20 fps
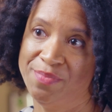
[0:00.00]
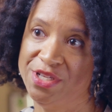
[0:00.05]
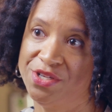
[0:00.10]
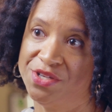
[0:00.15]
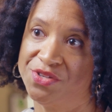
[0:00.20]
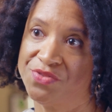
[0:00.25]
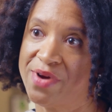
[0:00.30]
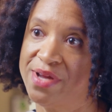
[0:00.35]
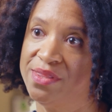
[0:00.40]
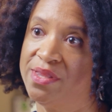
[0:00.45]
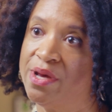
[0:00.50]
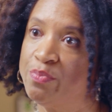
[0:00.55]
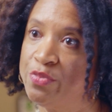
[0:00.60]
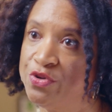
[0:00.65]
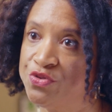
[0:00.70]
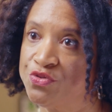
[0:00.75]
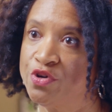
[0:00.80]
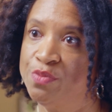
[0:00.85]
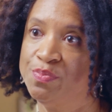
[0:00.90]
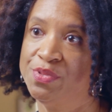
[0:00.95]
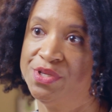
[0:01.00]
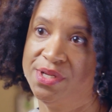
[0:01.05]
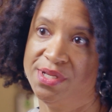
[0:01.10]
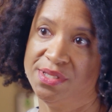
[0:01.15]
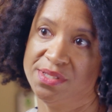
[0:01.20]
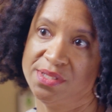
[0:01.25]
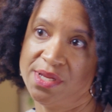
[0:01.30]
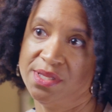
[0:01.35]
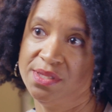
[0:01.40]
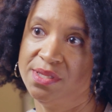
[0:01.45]
me just write that prescription
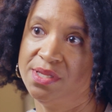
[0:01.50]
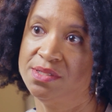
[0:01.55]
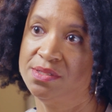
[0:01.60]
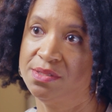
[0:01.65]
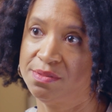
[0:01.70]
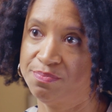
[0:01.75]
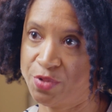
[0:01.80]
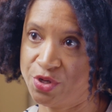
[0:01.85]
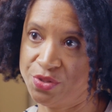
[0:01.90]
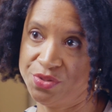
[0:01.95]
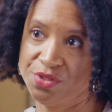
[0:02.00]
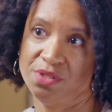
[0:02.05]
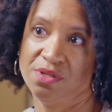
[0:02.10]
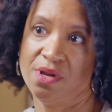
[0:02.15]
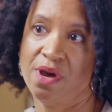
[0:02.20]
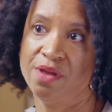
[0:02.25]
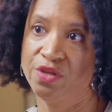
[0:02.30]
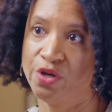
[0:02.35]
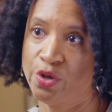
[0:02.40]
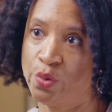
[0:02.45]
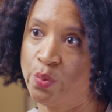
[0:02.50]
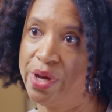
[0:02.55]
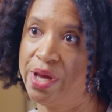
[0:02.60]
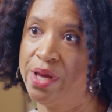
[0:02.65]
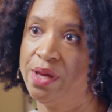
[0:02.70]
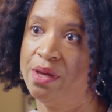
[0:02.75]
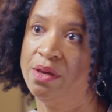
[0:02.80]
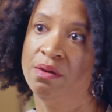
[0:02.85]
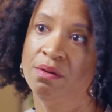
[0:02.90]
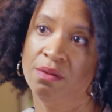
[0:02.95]
and send this person on their
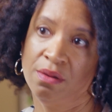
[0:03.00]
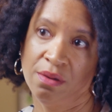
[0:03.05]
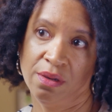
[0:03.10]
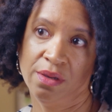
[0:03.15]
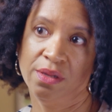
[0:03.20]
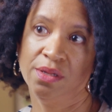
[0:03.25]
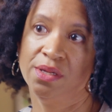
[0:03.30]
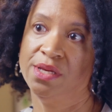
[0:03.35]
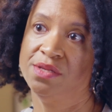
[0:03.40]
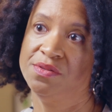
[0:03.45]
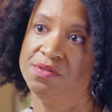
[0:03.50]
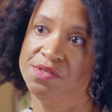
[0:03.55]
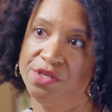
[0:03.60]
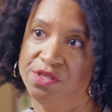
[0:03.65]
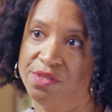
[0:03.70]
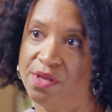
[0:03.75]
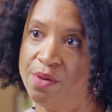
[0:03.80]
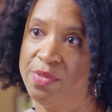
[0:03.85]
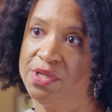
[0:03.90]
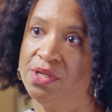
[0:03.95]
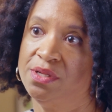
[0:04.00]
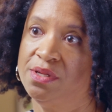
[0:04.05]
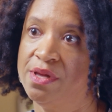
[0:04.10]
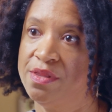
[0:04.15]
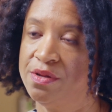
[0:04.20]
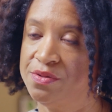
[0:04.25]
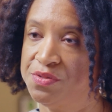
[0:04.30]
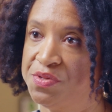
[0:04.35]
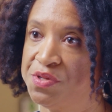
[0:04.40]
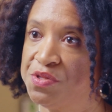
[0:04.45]
way, and they see them in
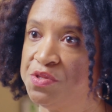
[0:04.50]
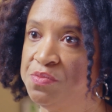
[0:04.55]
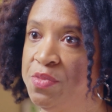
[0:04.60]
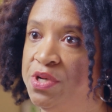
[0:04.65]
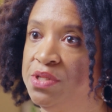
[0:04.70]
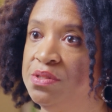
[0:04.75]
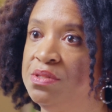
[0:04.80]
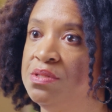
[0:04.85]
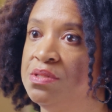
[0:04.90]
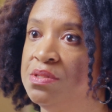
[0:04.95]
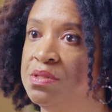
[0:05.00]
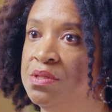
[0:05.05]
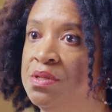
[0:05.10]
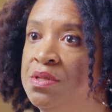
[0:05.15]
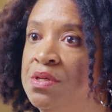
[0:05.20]
another 6 months.